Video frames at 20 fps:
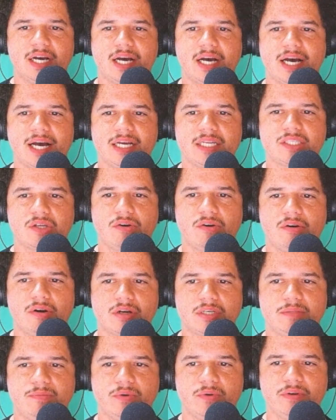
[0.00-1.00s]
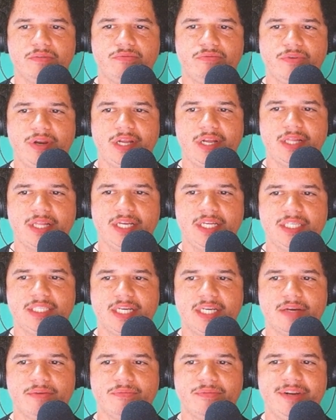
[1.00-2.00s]
I talked more freely to
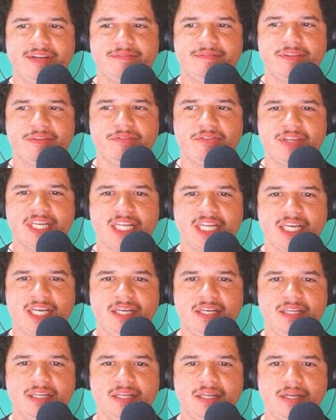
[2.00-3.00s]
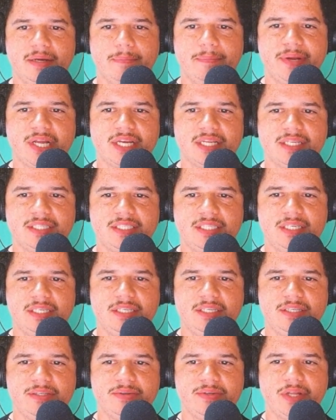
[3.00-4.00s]
get rid of the feeling, but it
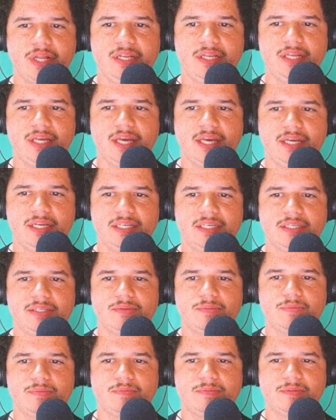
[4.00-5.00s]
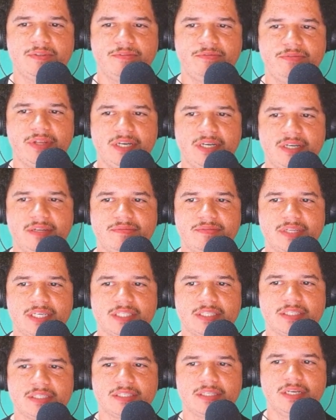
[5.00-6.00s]
continued and gained
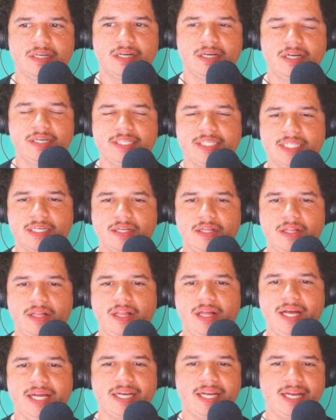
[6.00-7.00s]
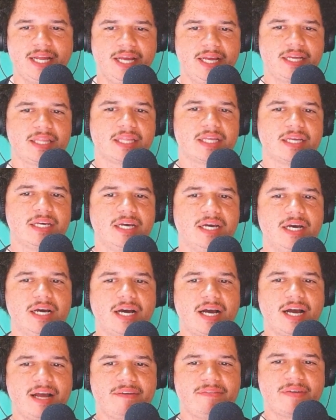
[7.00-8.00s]
definitiveness until, at length,
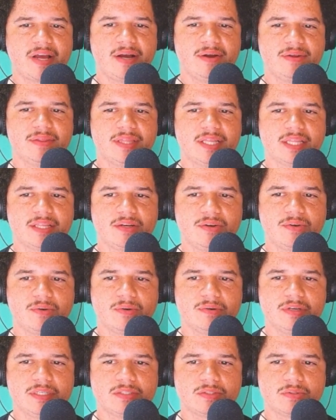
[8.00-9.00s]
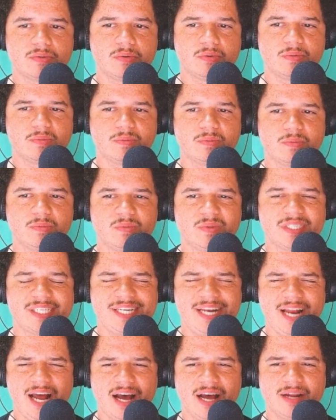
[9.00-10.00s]
I found that the noise was
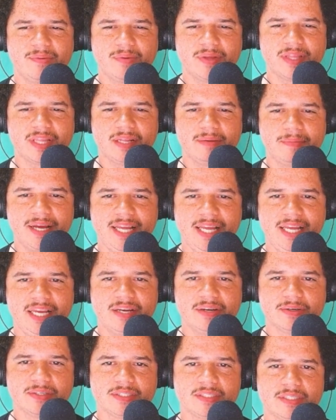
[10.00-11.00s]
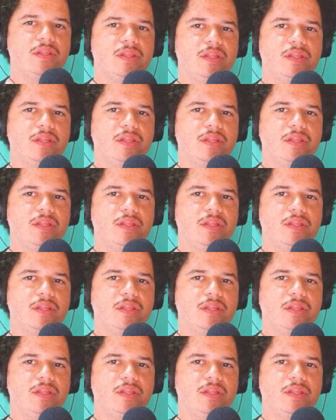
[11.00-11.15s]
not within my ears.